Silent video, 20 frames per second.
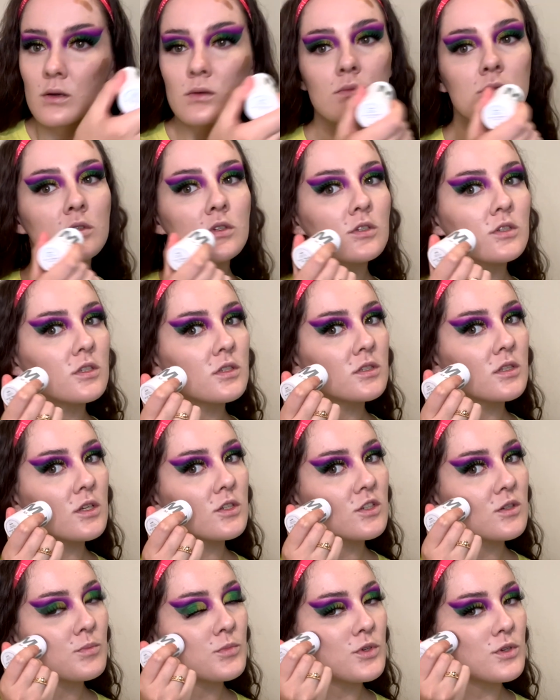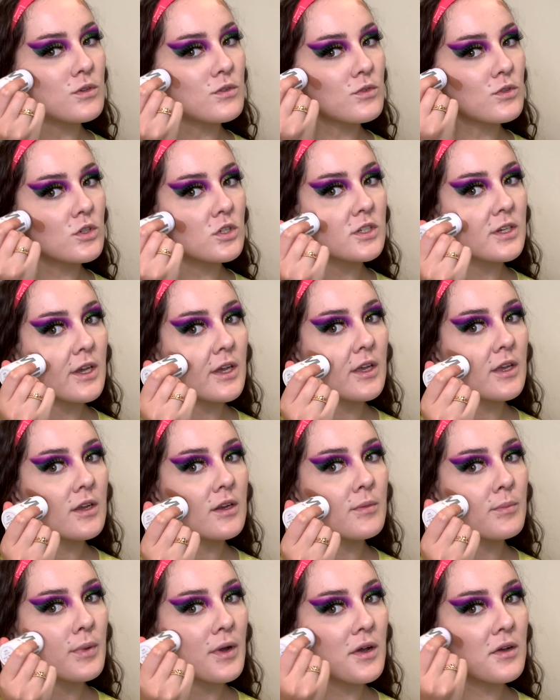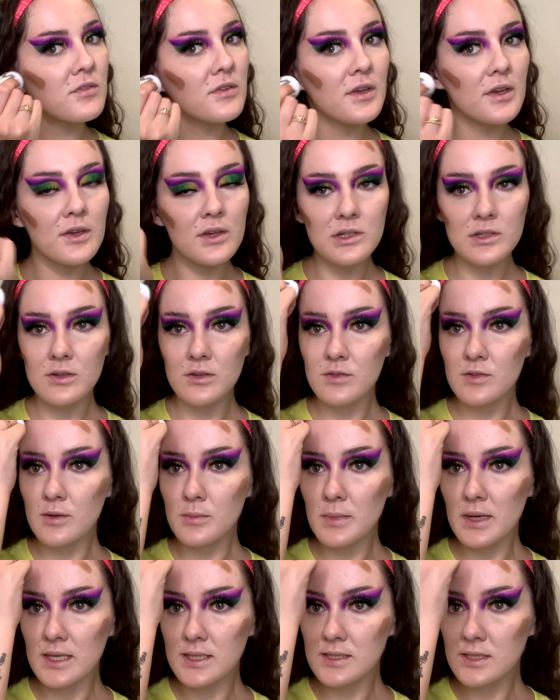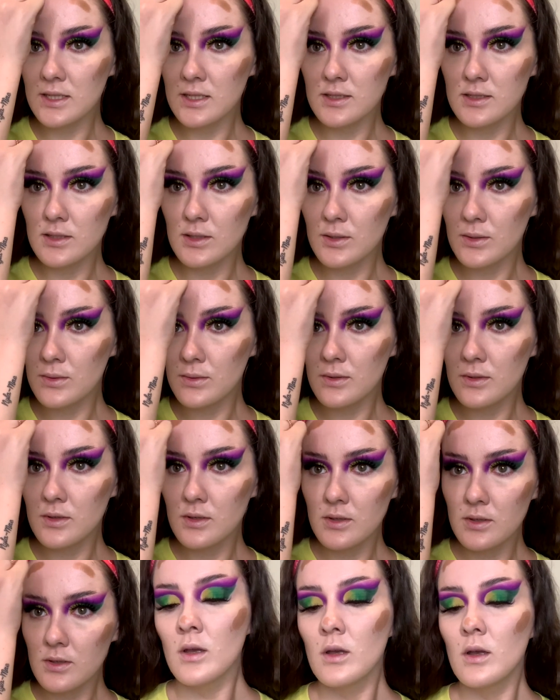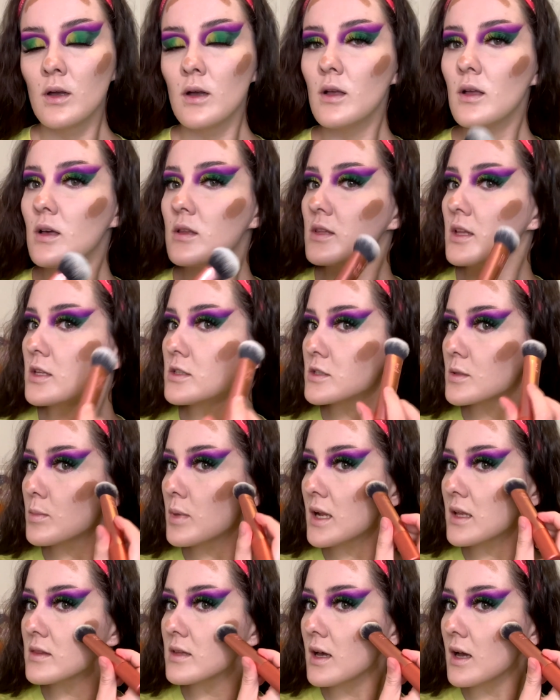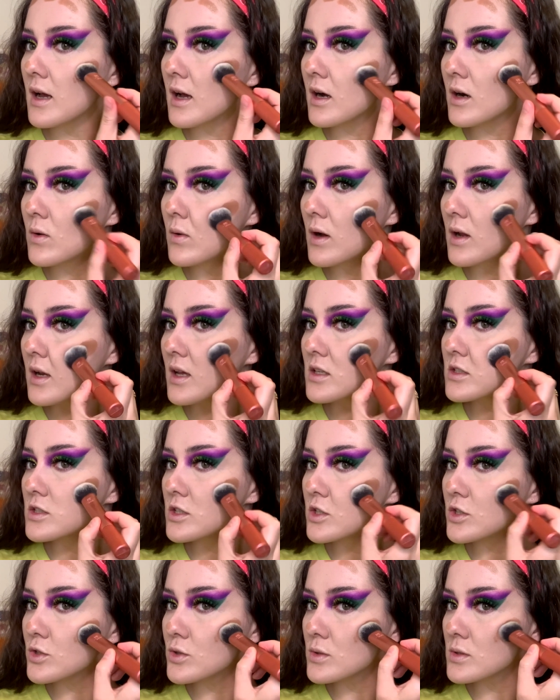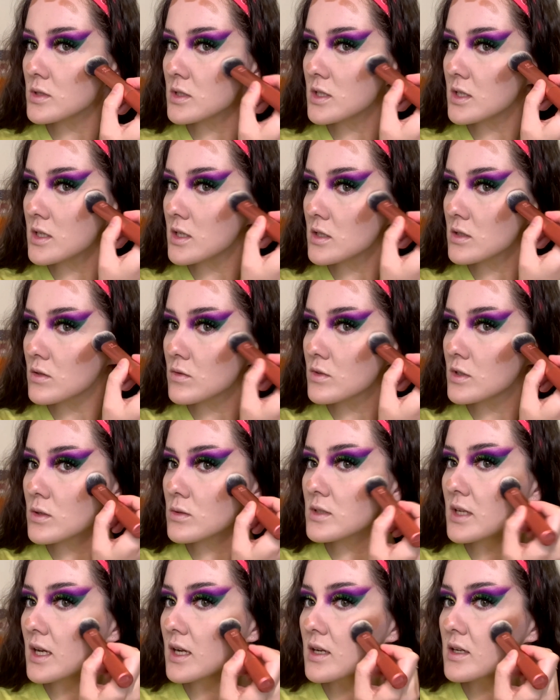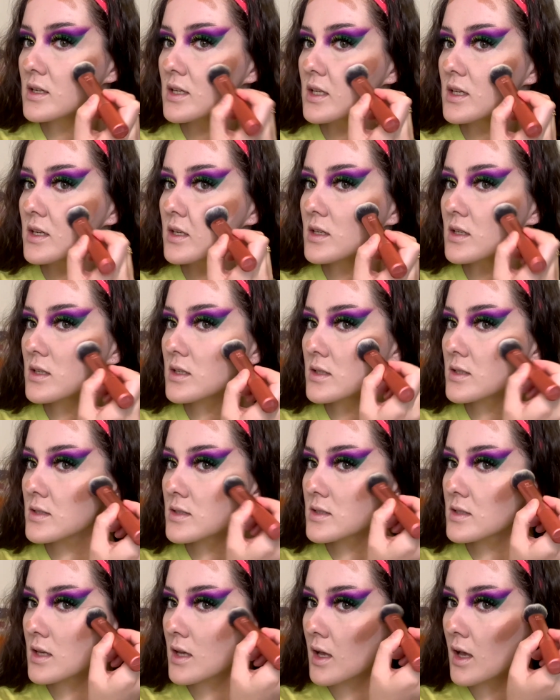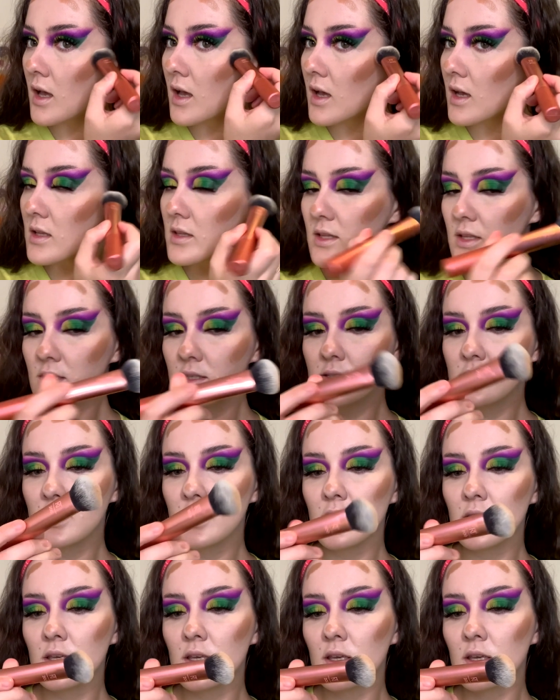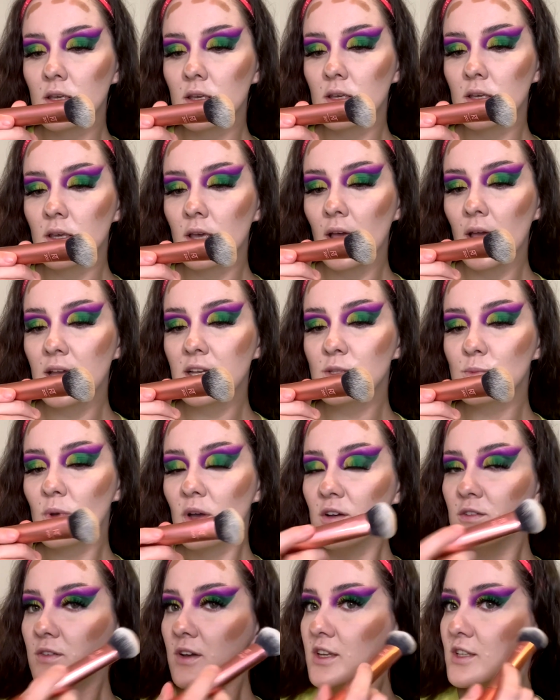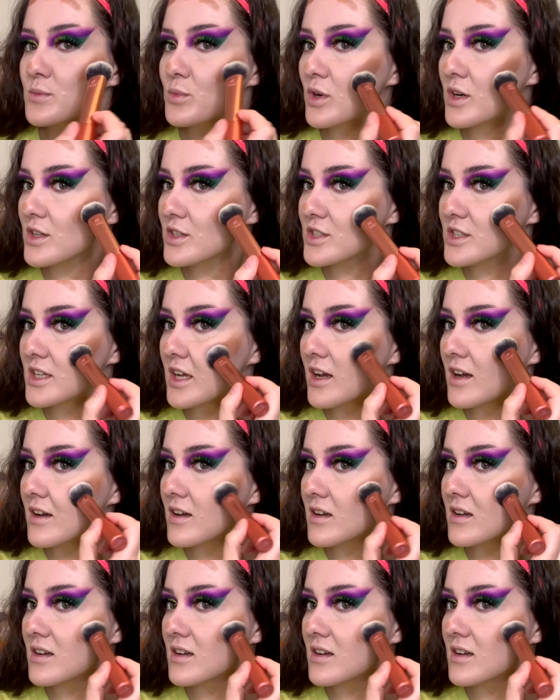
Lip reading: which is such a beautiful shade, perfect for my skin tone. And then to blend that out, I like to use this Real Techniques, I think it's the Expert Face Brush, yeah,